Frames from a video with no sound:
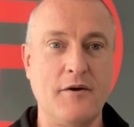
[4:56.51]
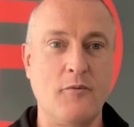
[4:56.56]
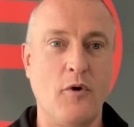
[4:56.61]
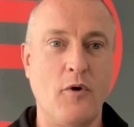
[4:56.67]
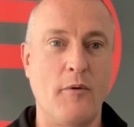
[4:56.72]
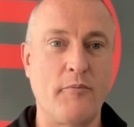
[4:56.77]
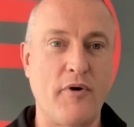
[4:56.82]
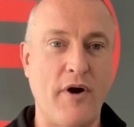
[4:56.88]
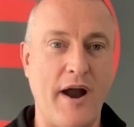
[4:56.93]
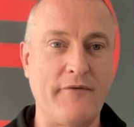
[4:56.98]

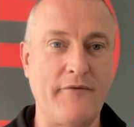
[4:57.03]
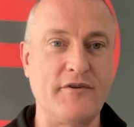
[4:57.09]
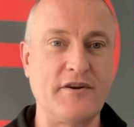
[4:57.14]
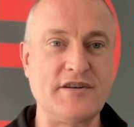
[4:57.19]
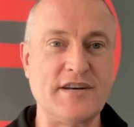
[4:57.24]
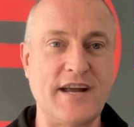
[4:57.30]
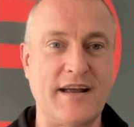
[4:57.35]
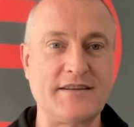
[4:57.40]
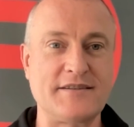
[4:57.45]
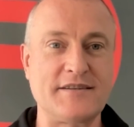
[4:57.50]
what private
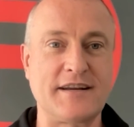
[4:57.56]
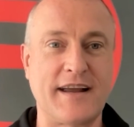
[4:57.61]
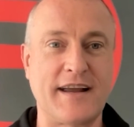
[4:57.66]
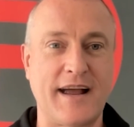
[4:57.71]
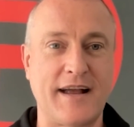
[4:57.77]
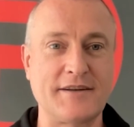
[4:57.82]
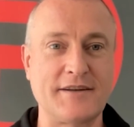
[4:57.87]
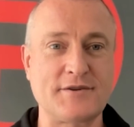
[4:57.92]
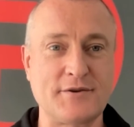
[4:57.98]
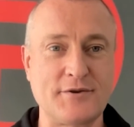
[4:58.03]
jets and
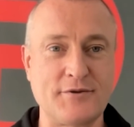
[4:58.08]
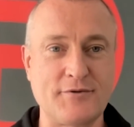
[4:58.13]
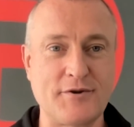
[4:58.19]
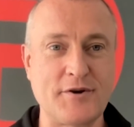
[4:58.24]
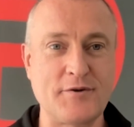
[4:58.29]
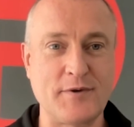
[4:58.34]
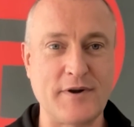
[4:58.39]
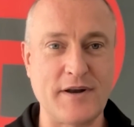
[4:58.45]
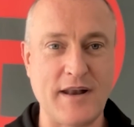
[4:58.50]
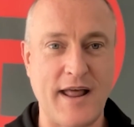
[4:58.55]
cast and
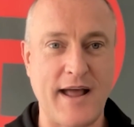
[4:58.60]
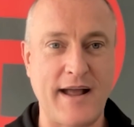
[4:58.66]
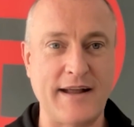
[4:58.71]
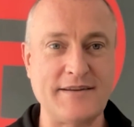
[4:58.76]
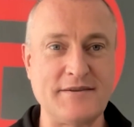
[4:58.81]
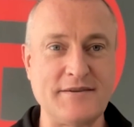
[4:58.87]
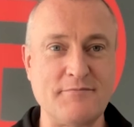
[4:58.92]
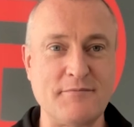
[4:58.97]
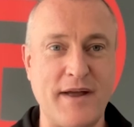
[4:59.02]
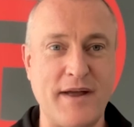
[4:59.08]
crew and
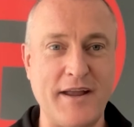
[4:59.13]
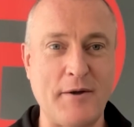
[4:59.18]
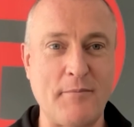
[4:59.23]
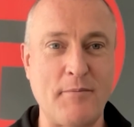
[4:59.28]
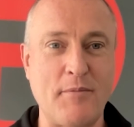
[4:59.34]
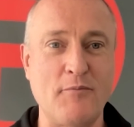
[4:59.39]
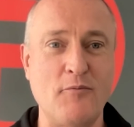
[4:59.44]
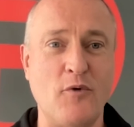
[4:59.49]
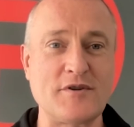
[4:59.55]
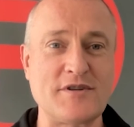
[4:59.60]
light and makeup
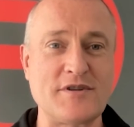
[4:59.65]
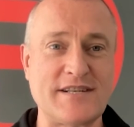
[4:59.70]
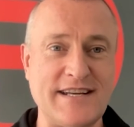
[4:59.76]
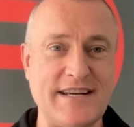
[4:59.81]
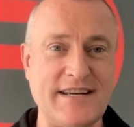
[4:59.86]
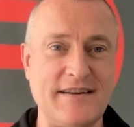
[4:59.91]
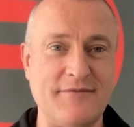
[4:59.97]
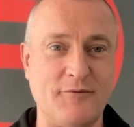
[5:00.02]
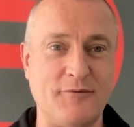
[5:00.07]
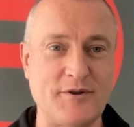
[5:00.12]
and what
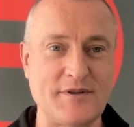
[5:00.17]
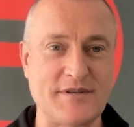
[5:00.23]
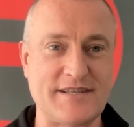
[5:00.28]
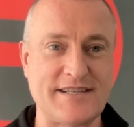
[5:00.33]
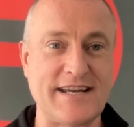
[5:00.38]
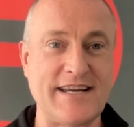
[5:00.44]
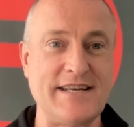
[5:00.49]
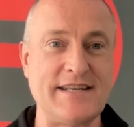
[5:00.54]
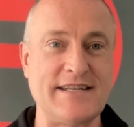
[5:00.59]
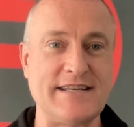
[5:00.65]
scene what
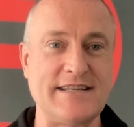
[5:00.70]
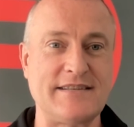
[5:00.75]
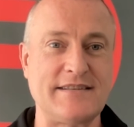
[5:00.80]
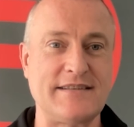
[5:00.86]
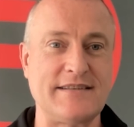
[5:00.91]
scenes